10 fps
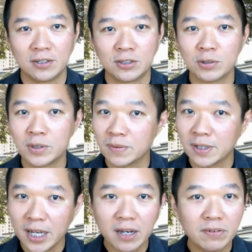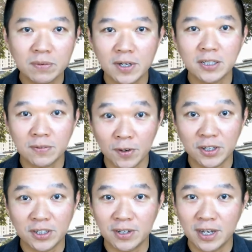so we want everyone's
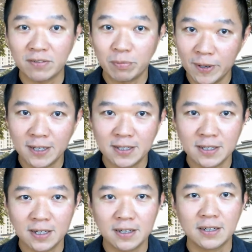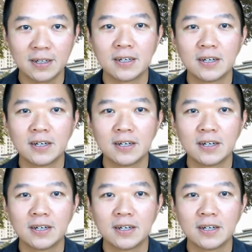voice to have a place here.